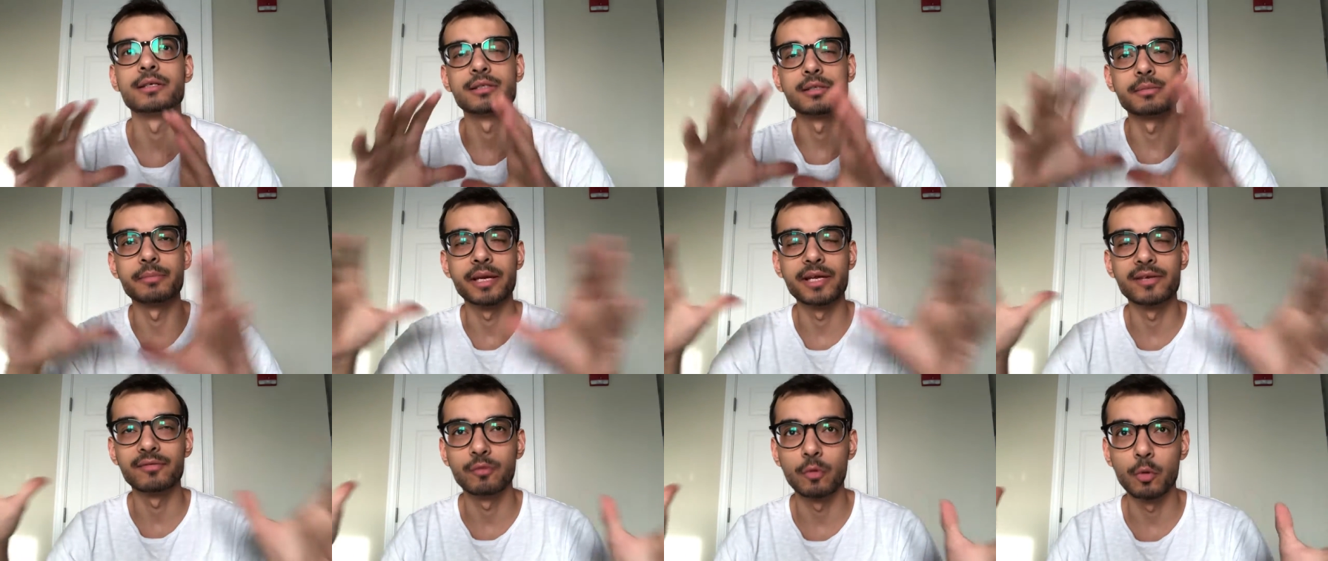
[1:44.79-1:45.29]
the
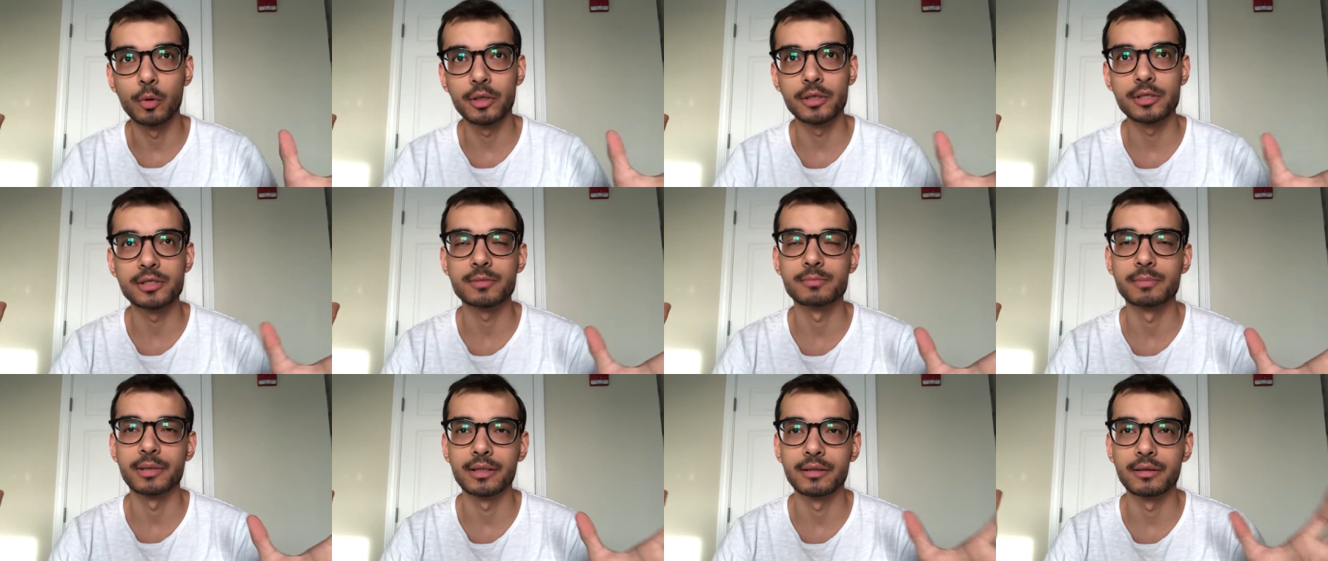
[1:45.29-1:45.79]
main
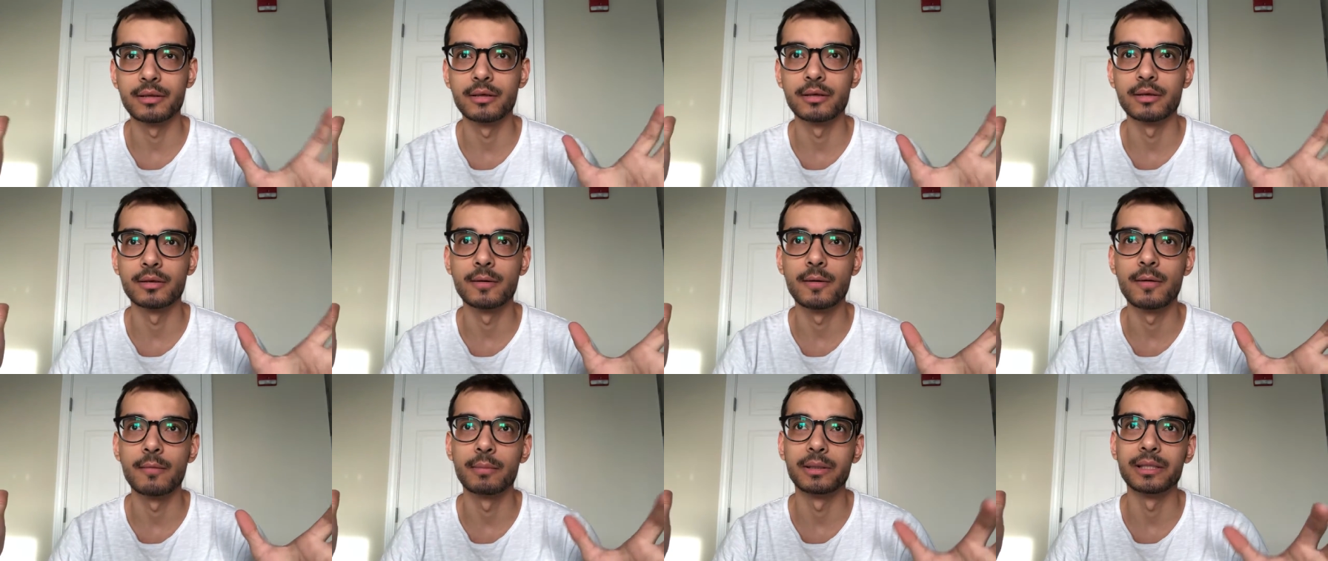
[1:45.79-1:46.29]
focus, but
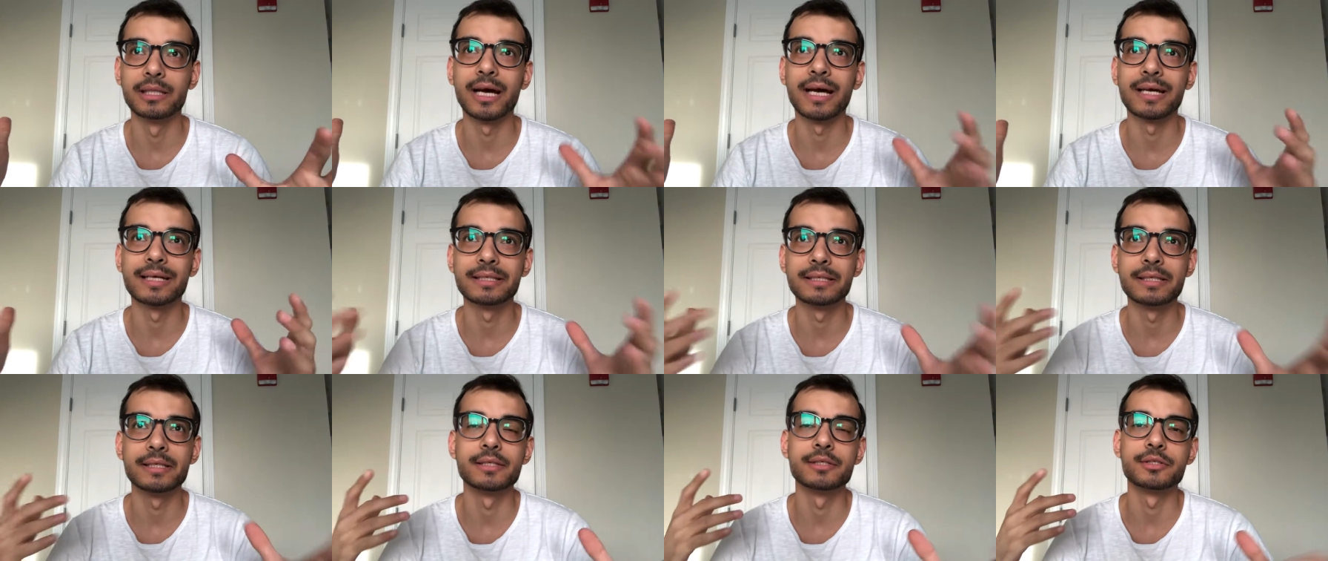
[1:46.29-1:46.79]
the
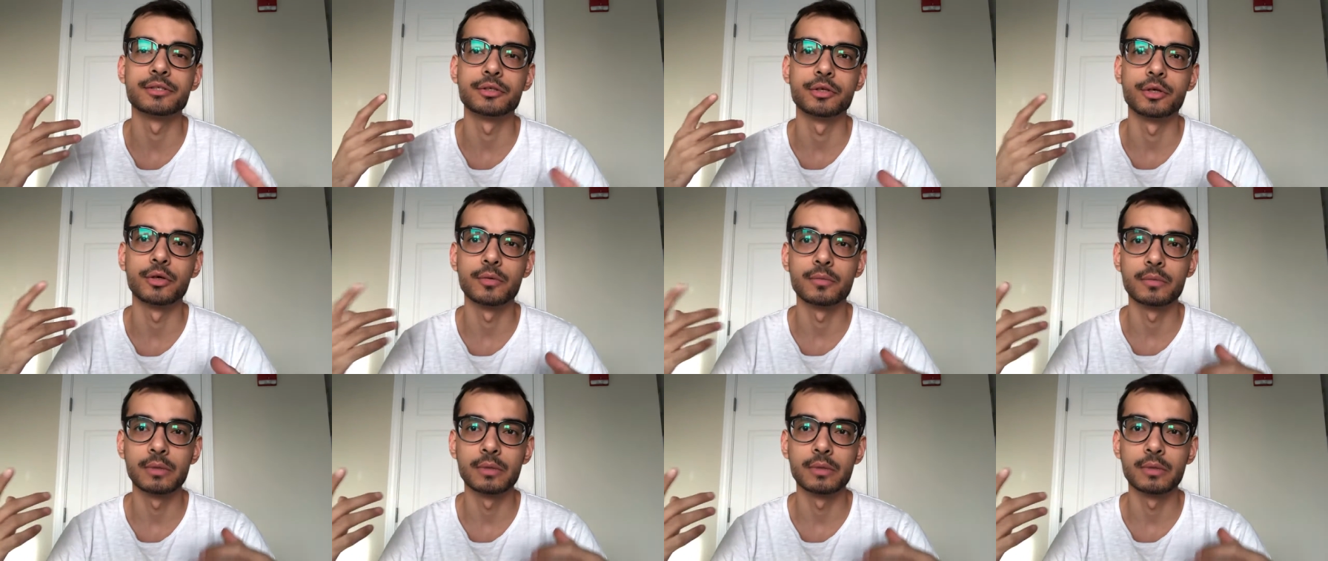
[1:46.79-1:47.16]
idea is